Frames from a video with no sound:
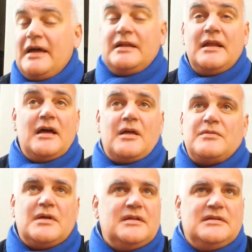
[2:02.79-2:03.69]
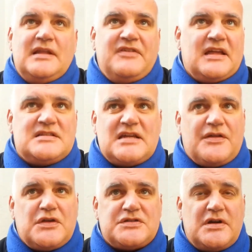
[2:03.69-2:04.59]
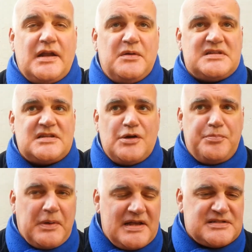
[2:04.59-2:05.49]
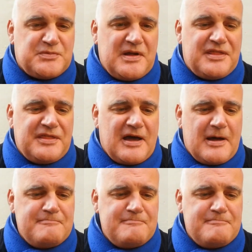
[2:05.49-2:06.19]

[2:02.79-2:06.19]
then living in South Australia, we're so blessed with